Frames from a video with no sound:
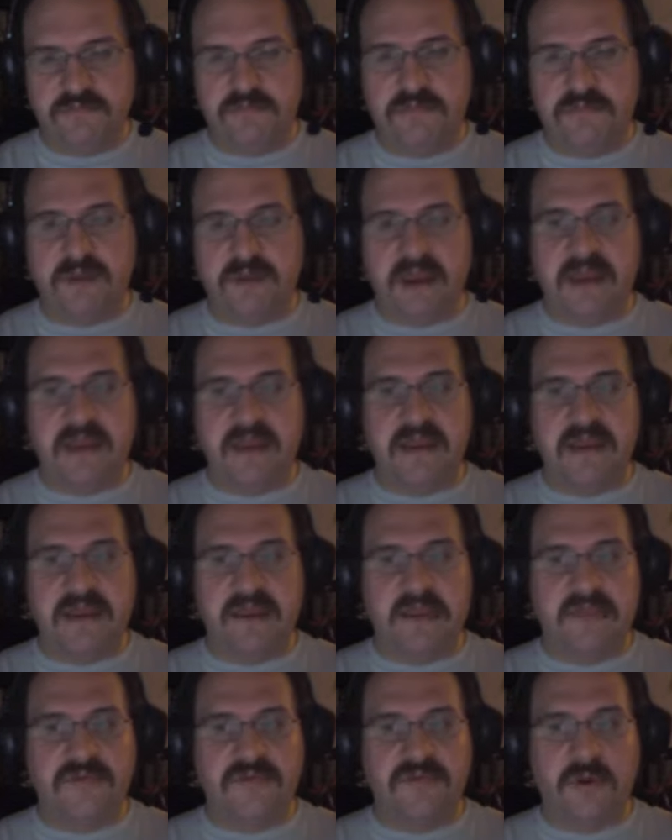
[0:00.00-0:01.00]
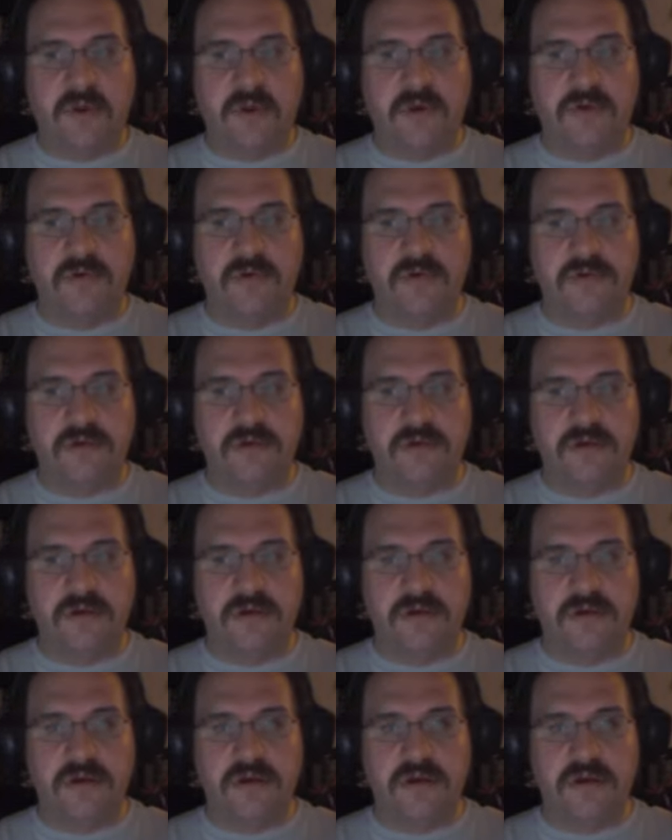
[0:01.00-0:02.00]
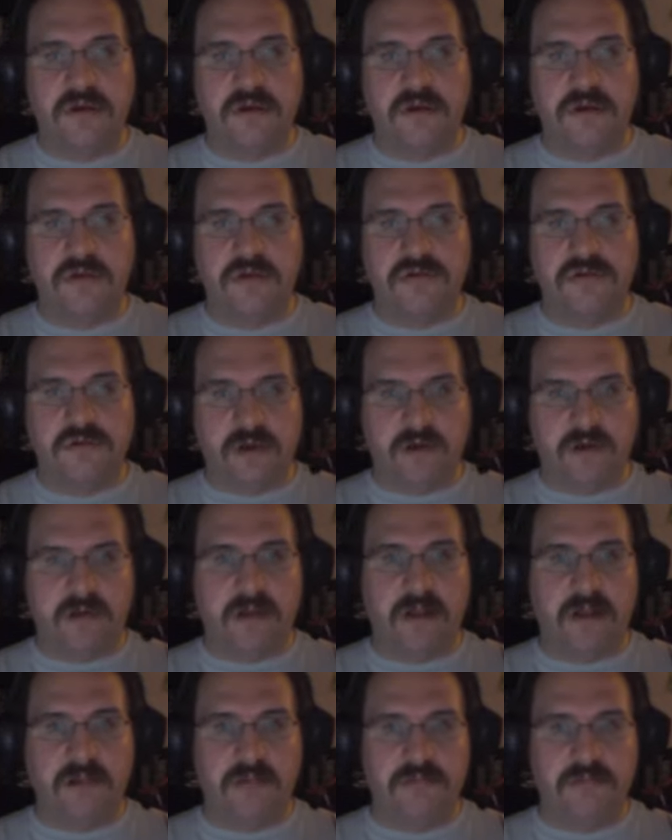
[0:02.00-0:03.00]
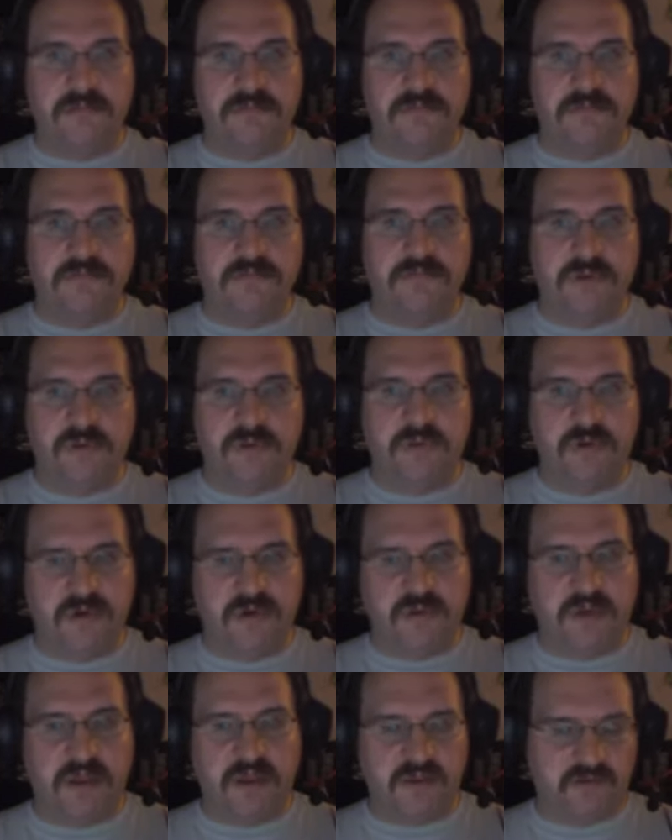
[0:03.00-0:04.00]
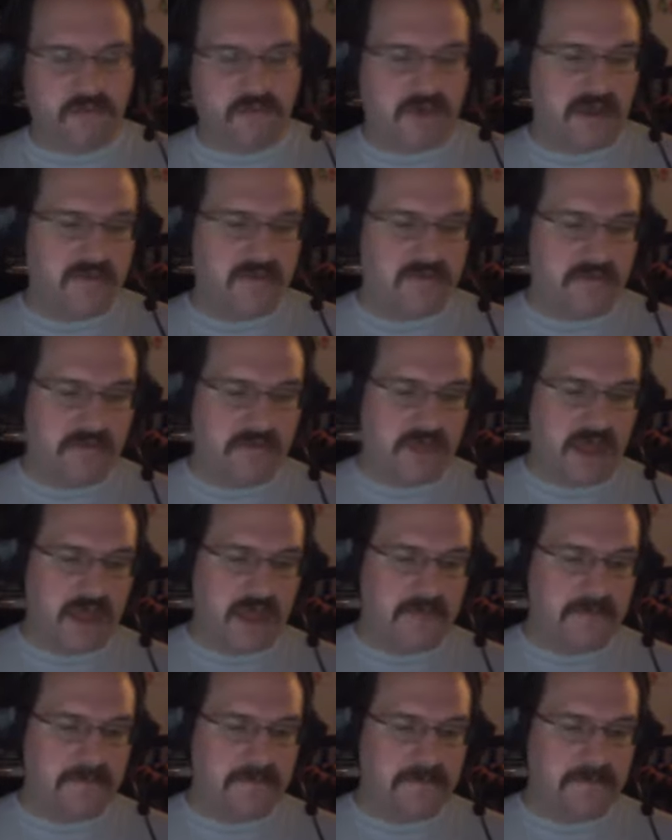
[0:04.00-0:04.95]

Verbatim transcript: buy it its own U R L, but we're a ways away from that.